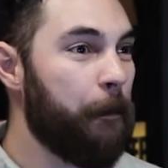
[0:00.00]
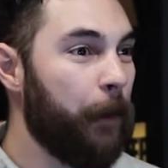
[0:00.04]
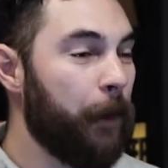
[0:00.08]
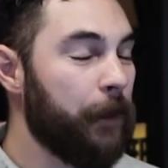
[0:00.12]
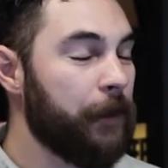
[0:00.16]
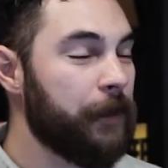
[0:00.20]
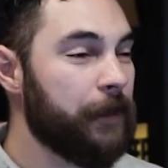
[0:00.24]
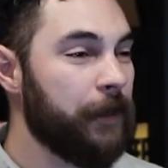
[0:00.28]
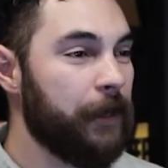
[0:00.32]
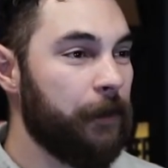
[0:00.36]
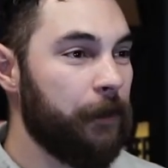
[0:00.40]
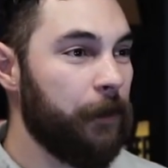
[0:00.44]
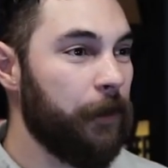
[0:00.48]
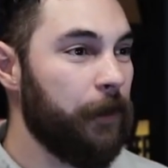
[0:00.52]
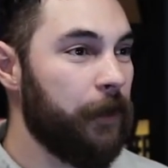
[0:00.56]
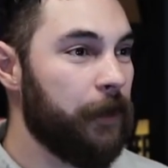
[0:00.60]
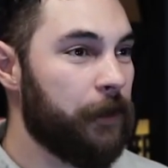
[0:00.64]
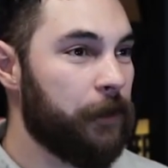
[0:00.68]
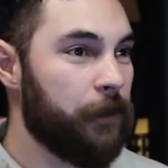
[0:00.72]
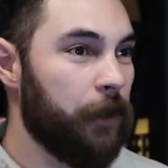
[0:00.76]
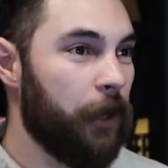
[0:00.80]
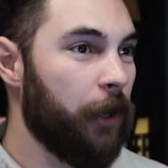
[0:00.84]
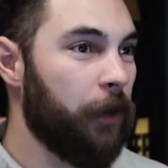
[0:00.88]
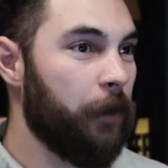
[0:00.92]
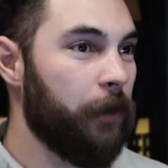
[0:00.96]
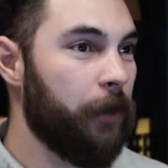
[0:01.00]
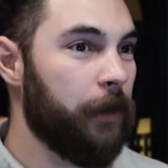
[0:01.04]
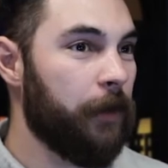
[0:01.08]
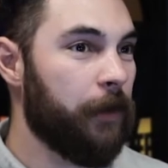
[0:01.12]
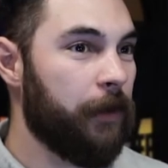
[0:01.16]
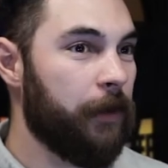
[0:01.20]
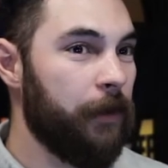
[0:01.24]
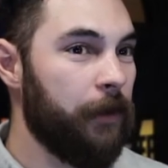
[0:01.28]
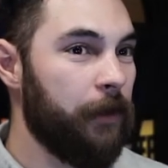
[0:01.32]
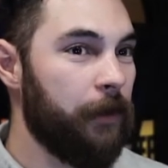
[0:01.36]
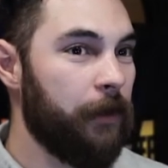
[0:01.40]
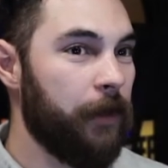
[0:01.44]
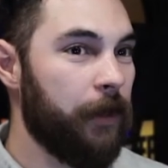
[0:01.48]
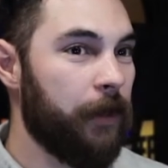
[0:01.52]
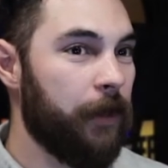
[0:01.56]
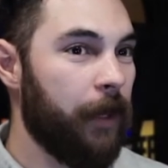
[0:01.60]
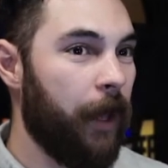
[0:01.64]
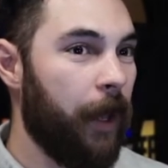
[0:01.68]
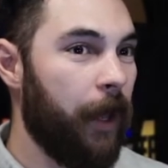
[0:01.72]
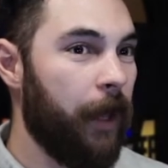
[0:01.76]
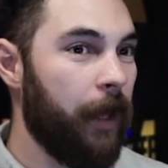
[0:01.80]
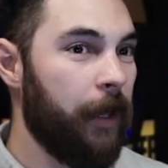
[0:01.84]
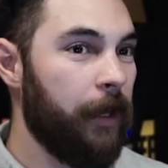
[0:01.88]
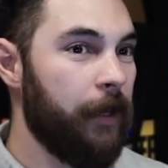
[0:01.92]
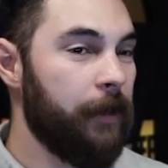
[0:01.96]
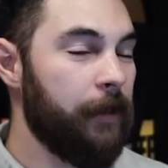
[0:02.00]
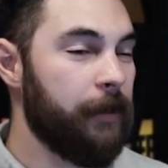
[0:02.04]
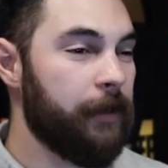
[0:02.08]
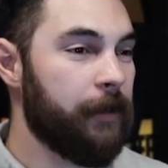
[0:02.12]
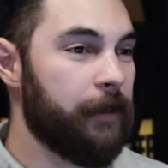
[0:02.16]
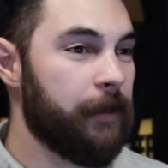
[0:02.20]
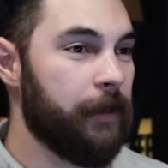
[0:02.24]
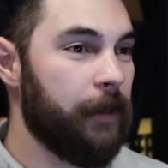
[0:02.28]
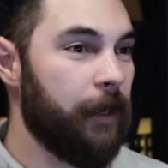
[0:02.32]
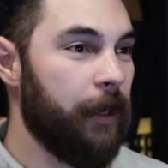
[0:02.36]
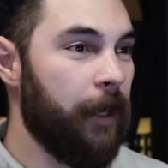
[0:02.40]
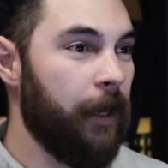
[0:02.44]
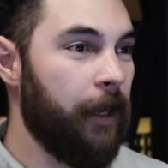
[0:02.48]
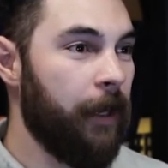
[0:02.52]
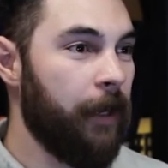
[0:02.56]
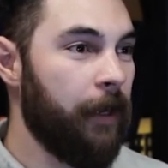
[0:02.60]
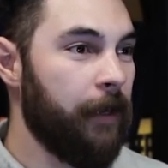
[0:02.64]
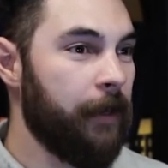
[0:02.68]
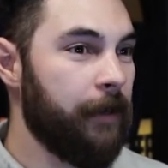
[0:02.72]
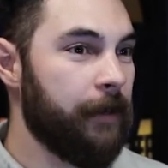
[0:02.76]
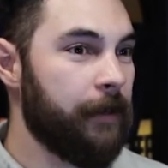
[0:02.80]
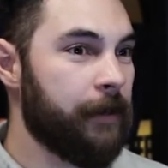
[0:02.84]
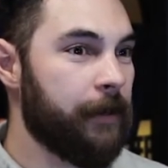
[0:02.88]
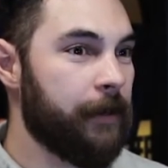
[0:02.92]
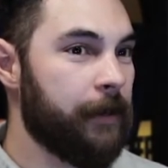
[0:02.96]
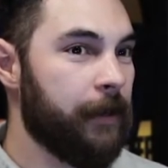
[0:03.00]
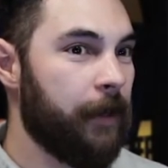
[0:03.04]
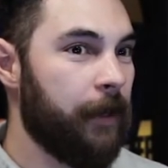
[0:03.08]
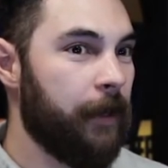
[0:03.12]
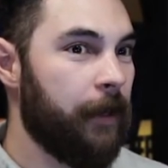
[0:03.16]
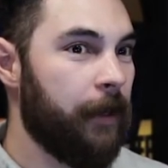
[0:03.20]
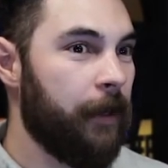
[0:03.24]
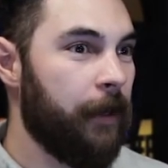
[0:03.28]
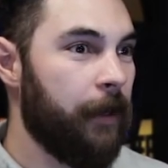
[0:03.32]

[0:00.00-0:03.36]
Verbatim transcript: personally really struggle with too with that is is